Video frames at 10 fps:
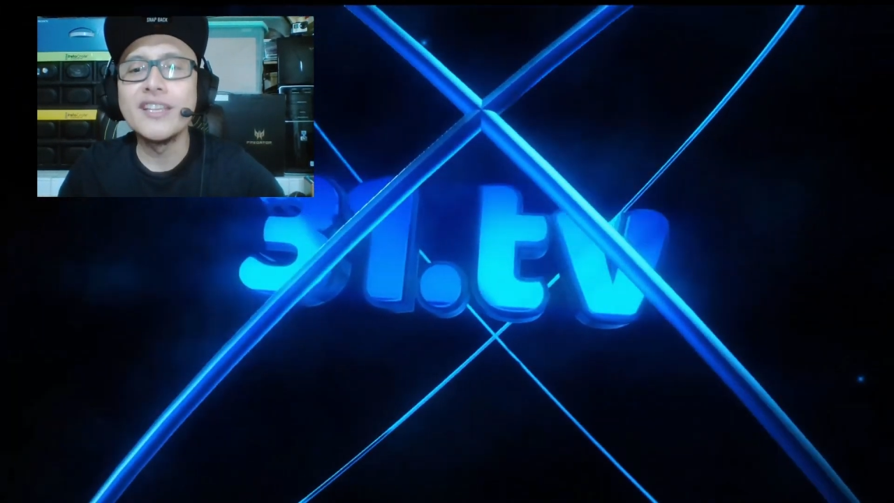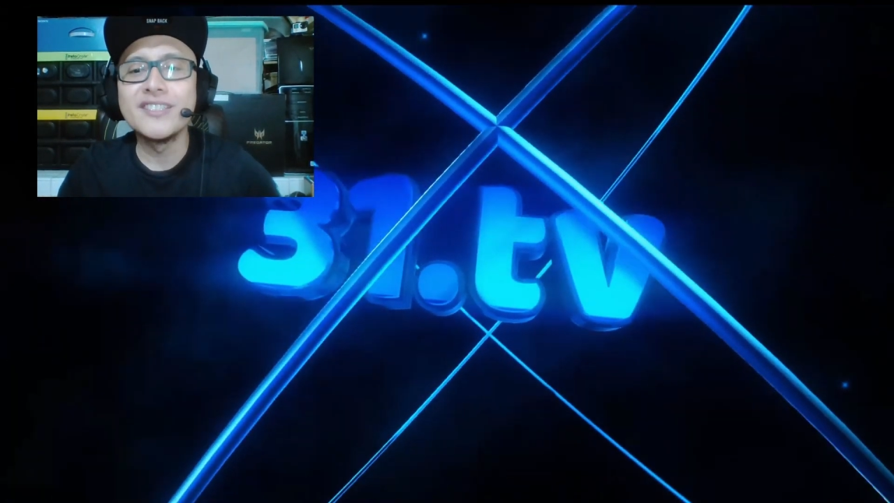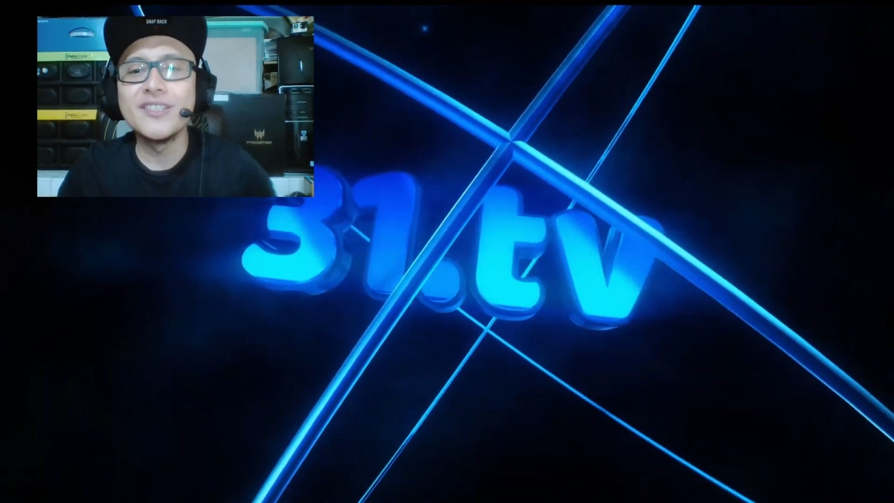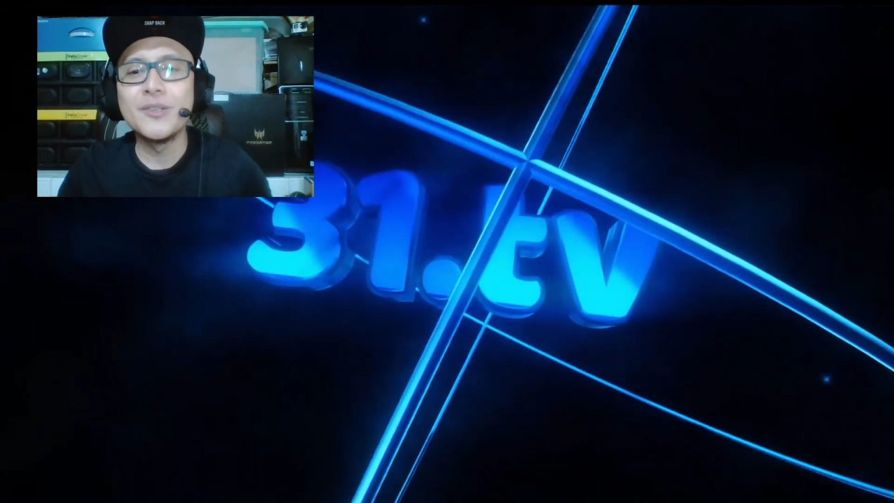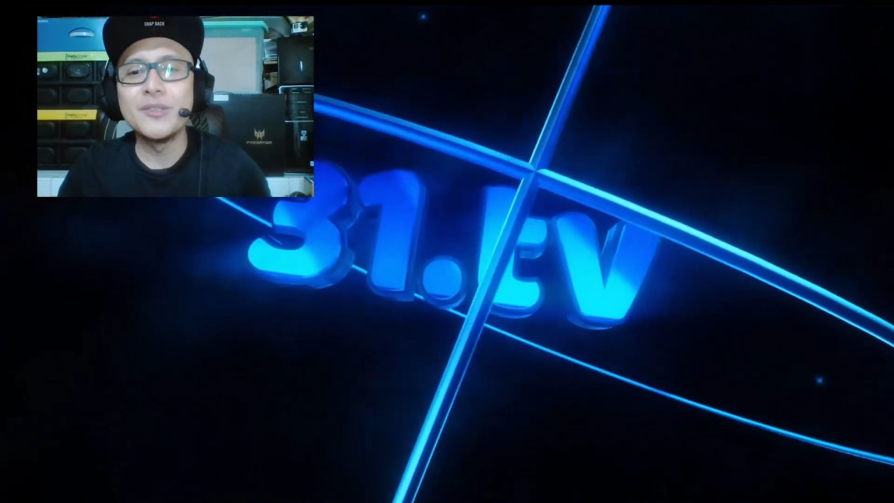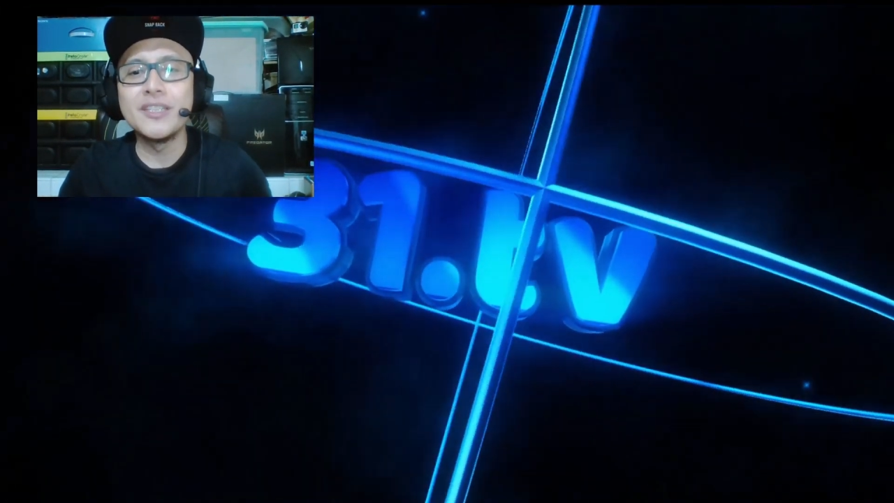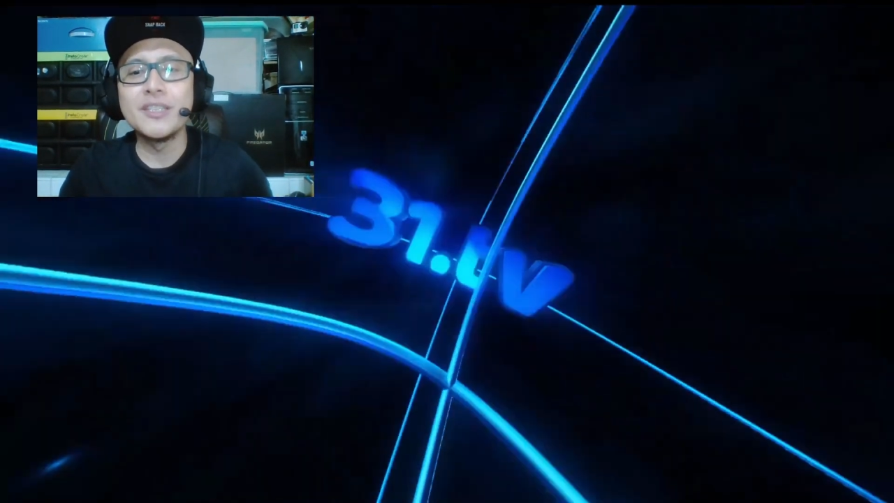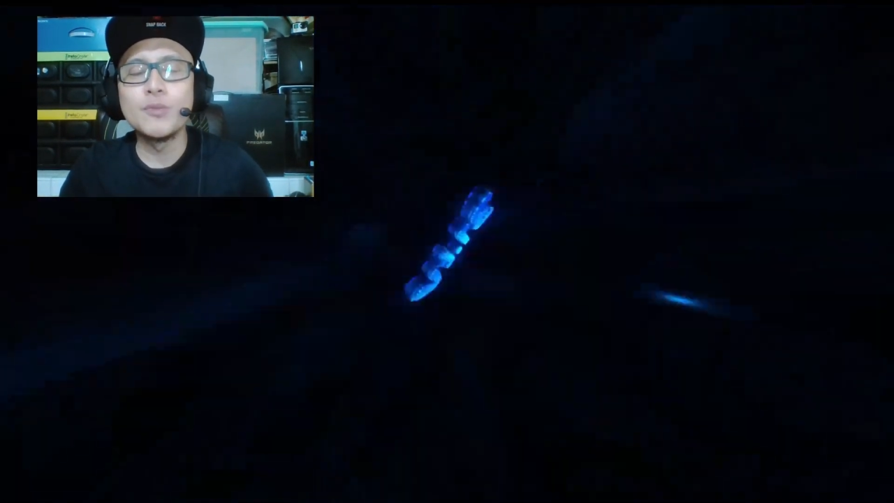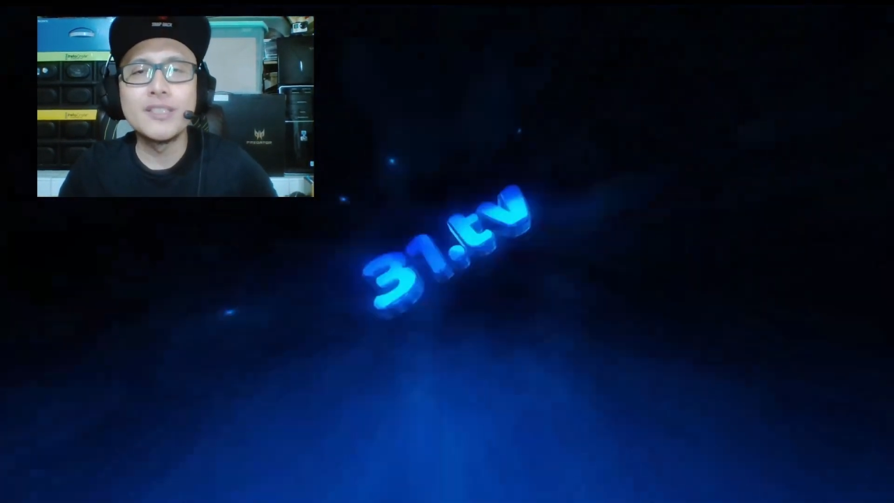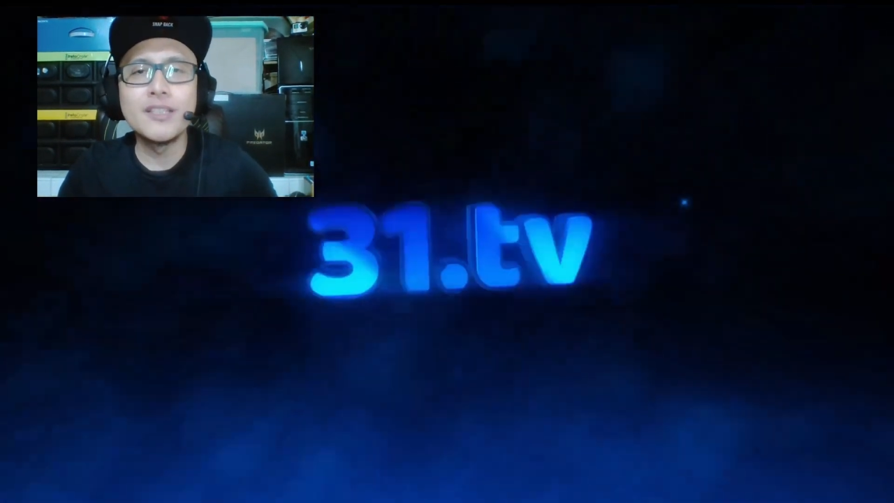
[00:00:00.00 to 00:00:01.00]
So
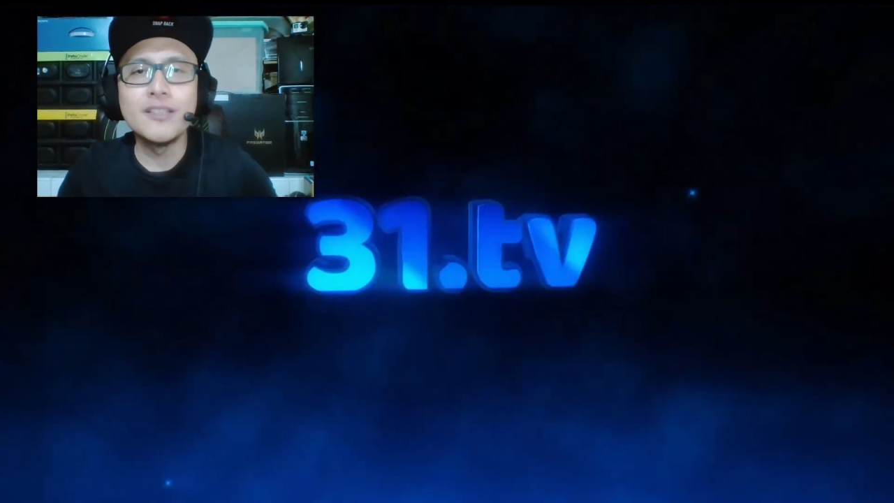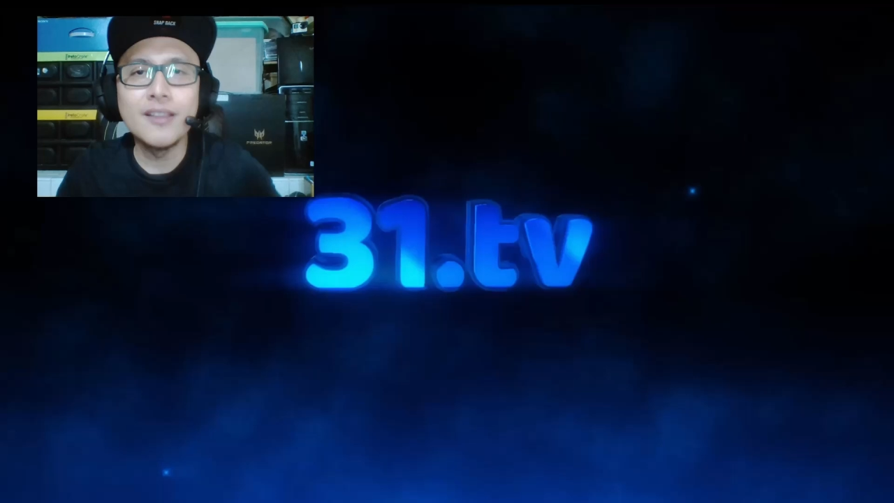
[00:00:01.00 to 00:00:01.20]
this was uh,